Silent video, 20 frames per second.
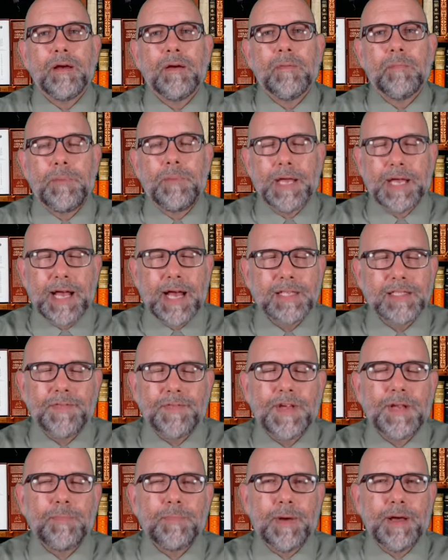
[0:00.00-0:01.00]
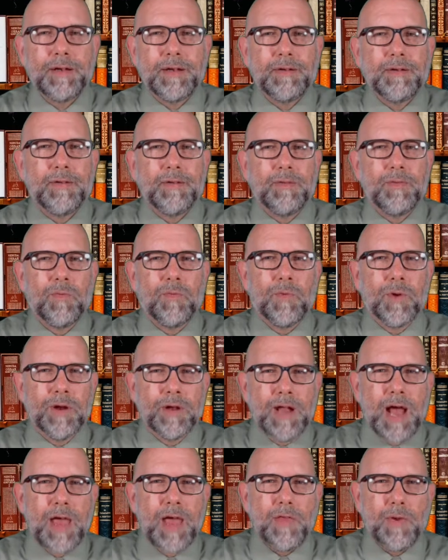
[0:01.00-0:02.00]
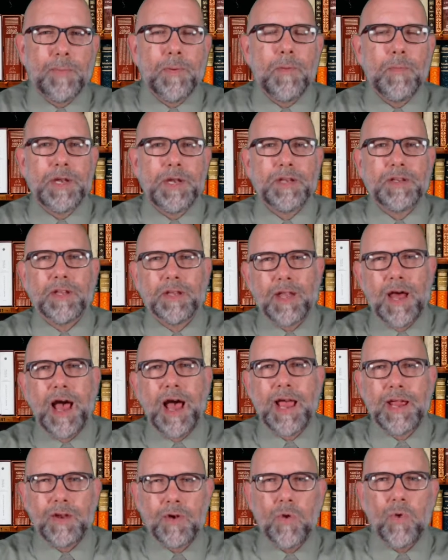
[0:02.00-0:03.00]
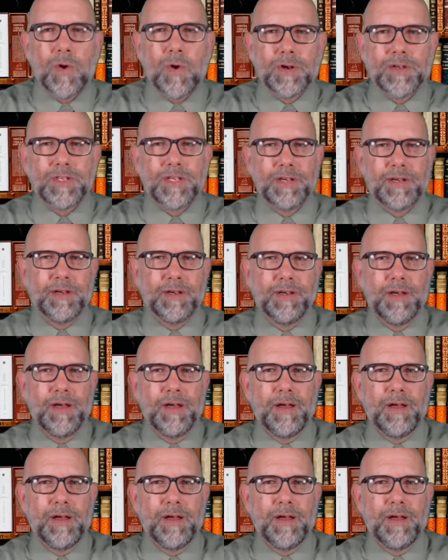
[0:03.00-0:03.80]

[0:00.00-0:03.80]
because of it, but we're neither permitted to lie nor to,